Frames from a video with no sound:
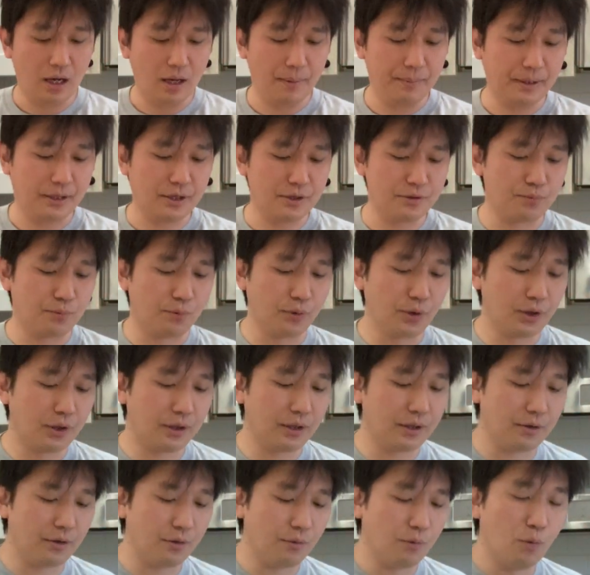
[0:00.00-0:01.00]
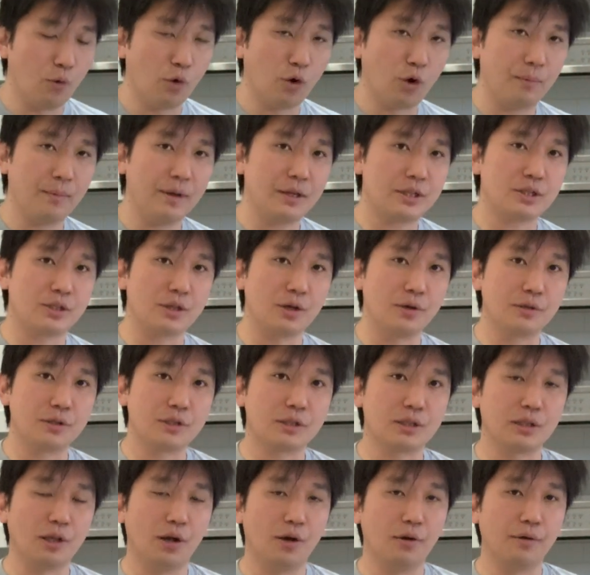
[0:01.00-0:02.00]
because we're gonna warm it so
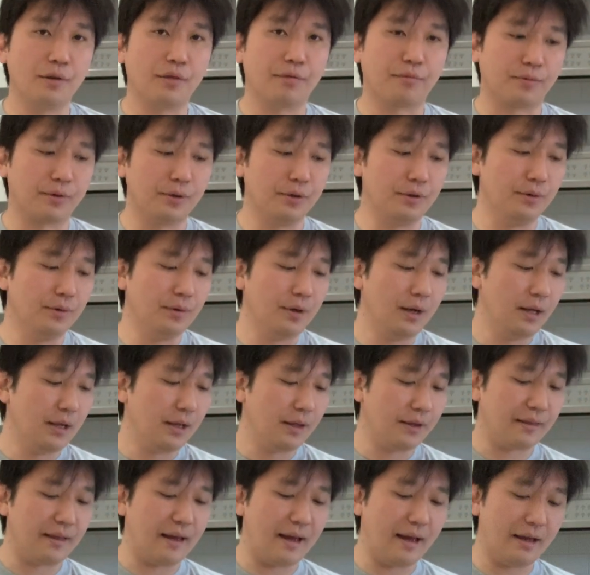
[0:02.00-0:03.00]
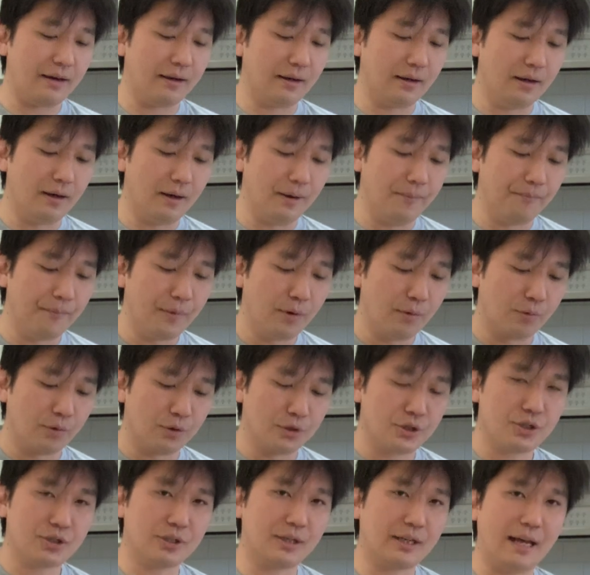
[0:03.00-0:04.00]
slow through that
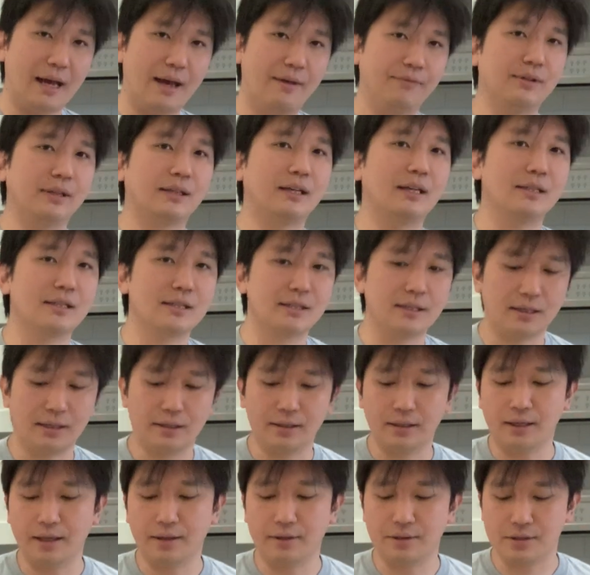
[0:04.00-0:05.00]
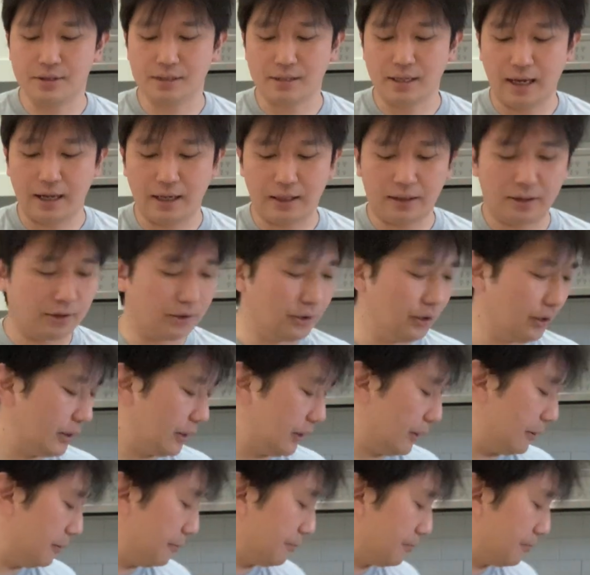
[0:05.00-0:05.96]
we're just gonna have to kiss it on the other side to cook it.